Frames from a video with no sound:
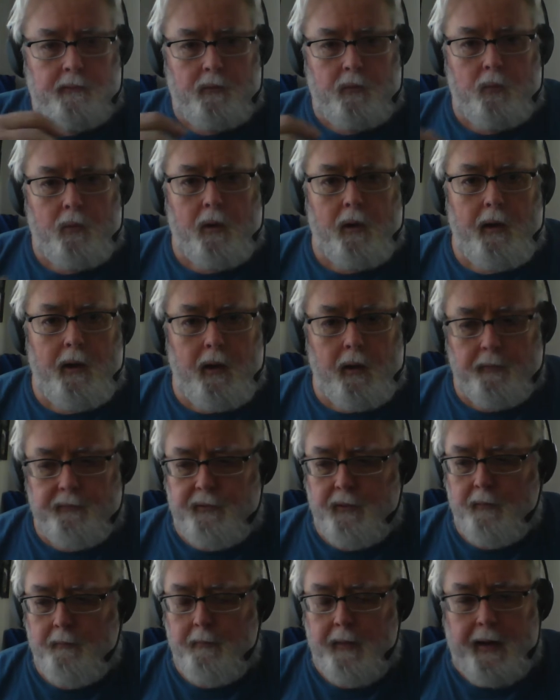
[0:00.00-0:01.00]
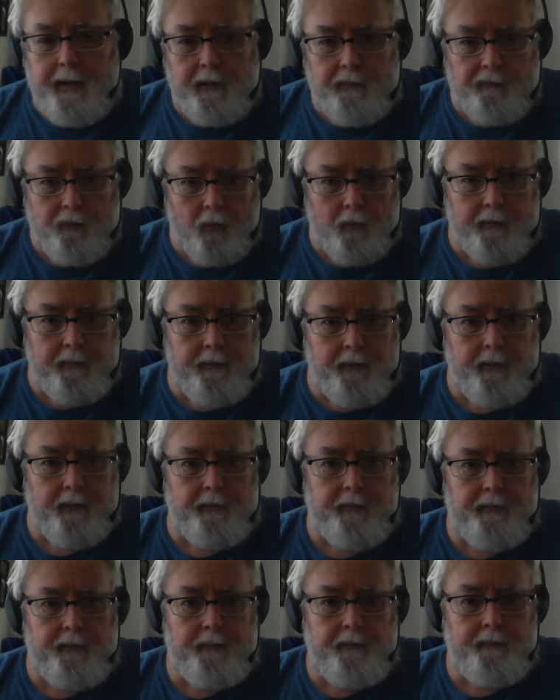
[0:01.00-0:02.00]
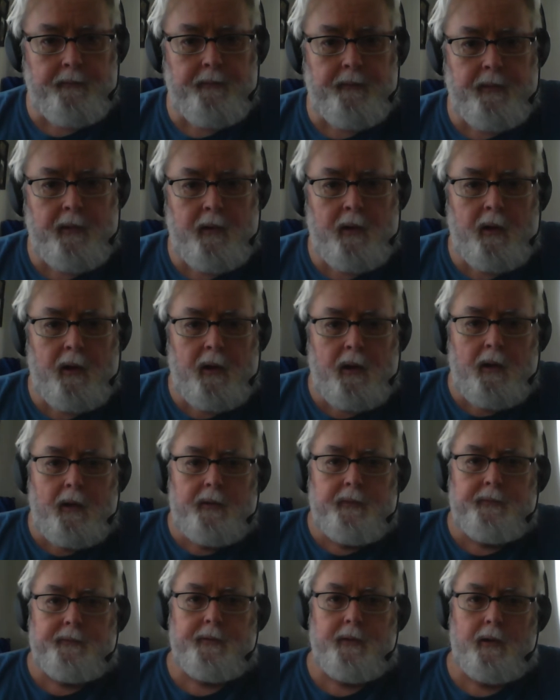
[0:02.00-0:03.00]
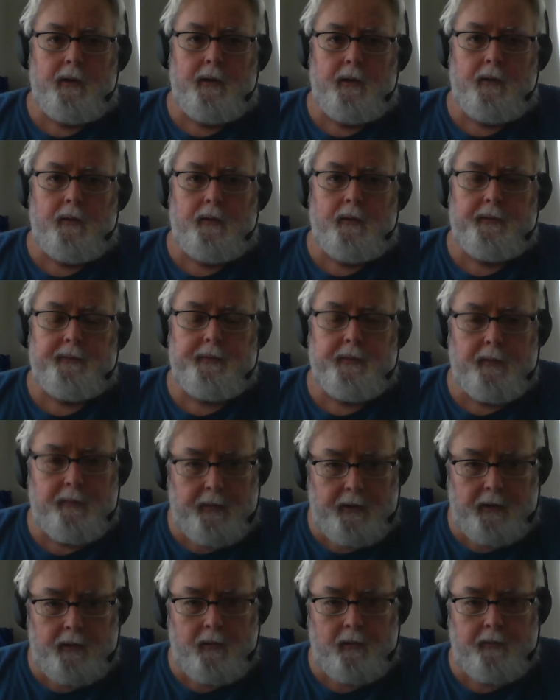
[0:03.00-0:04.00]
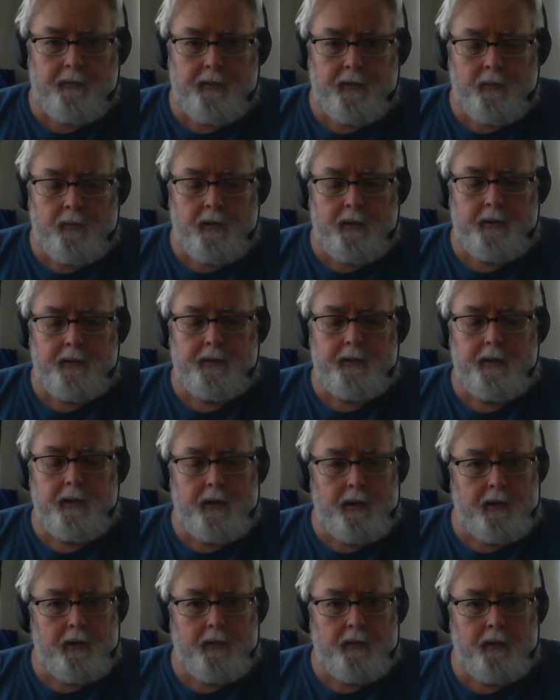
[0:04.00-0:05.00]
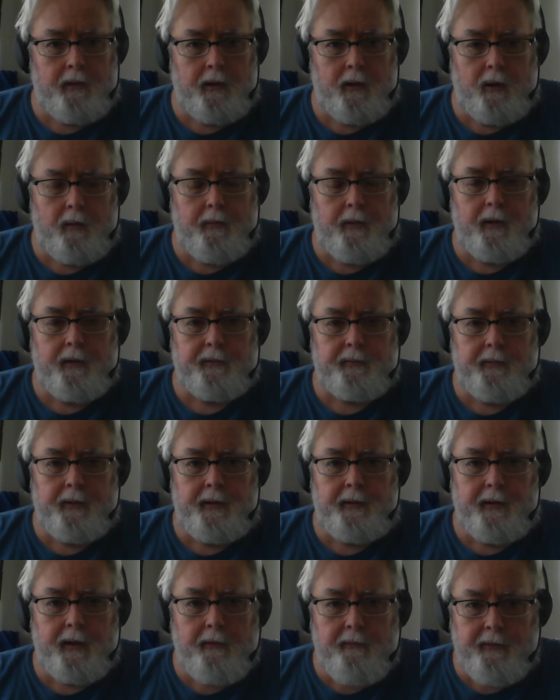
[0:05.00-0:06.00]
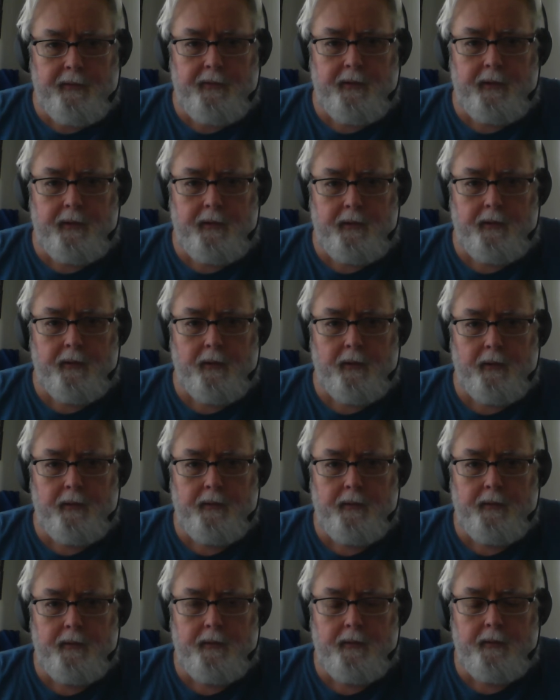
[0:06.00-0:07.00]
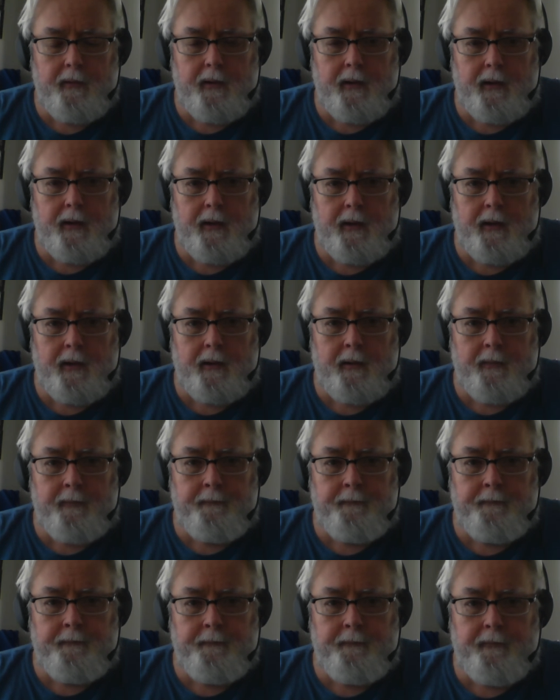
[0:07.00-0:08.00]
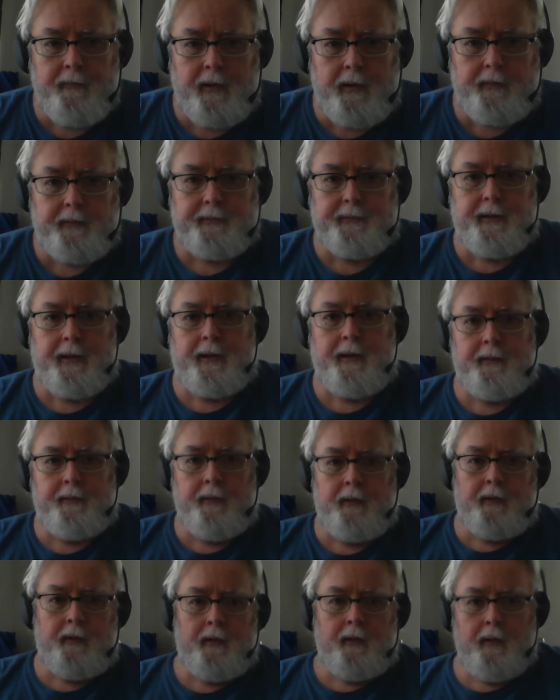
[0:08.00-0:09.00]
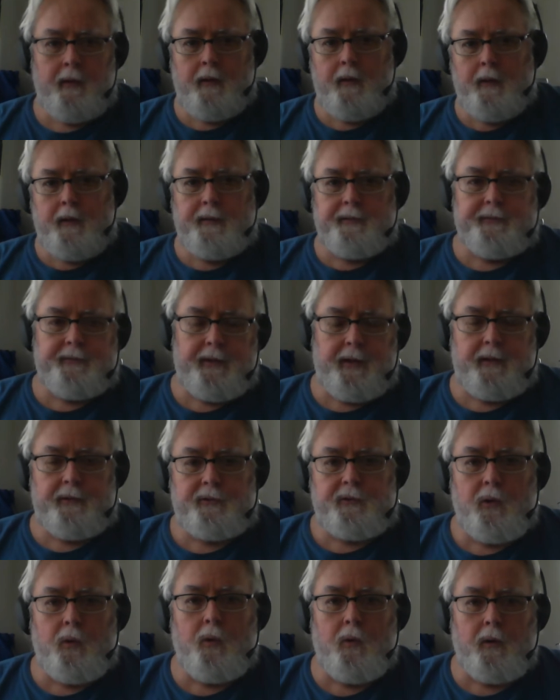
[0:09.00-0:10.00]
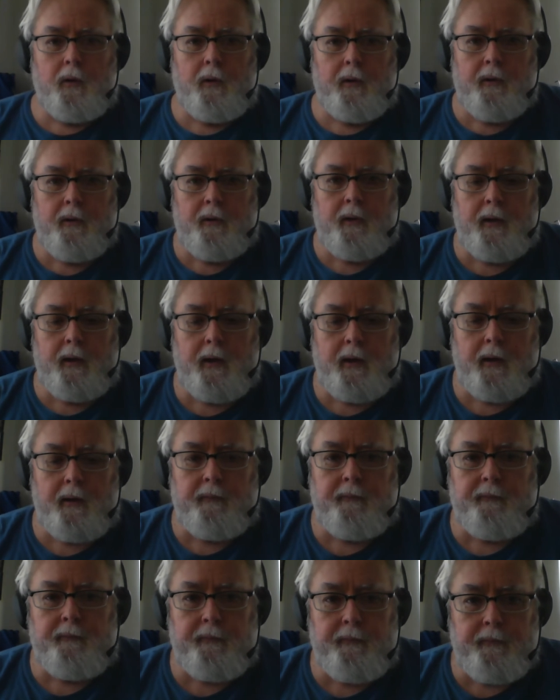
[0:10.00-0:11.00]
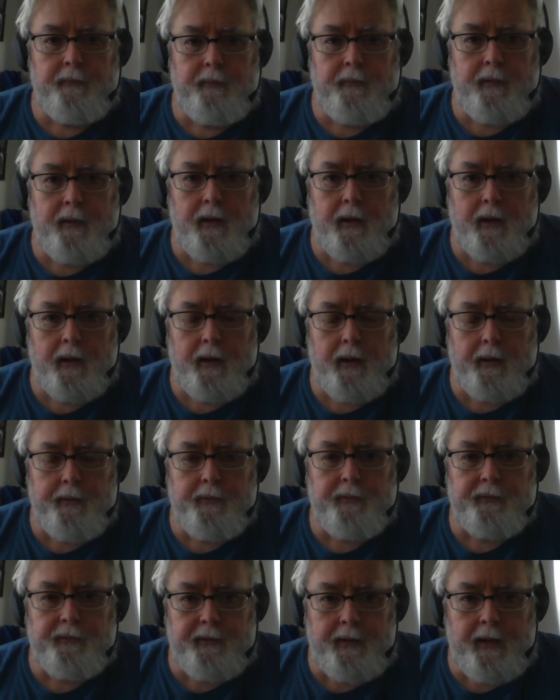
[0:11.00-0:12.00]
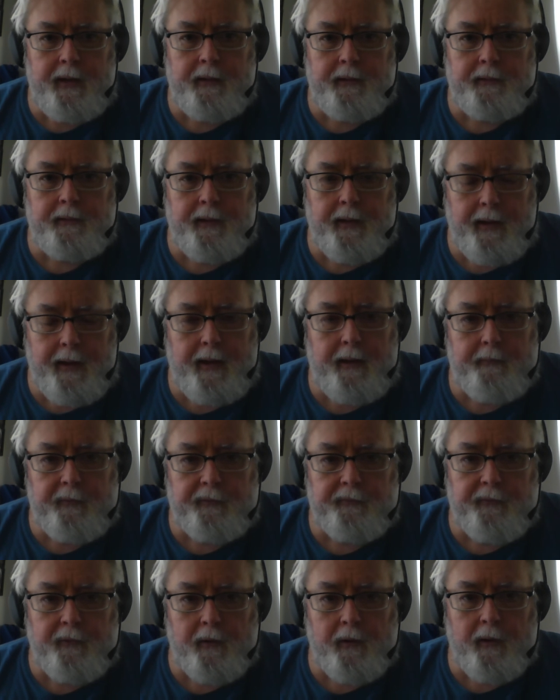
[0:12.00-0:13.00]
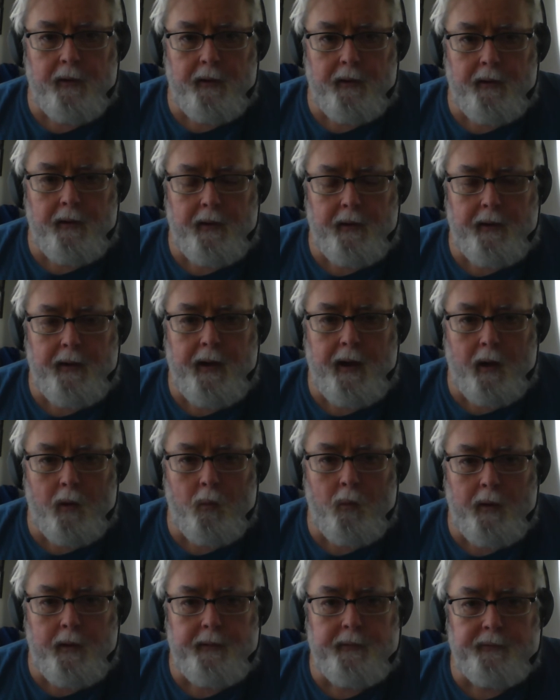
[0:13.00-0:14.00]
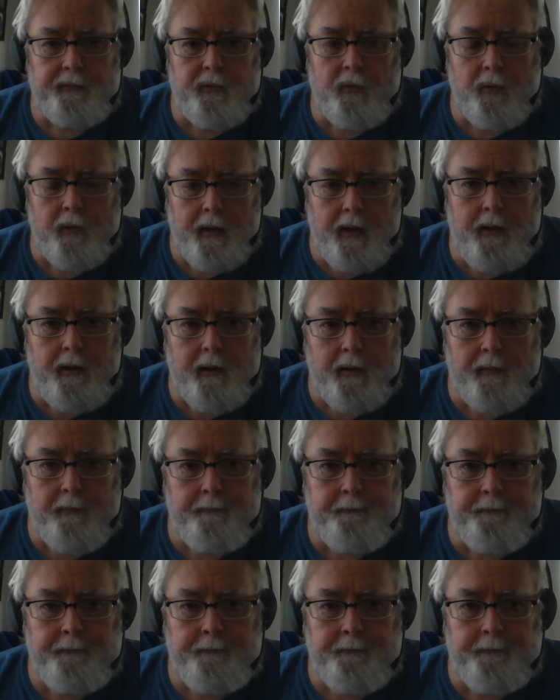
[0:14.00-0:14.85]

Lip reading: will help to make a vortex. So it's a little bit longer than I wanted to go. I hope I explained everything here in the 10-cent tour of understanding the atmosphere and how wind is created.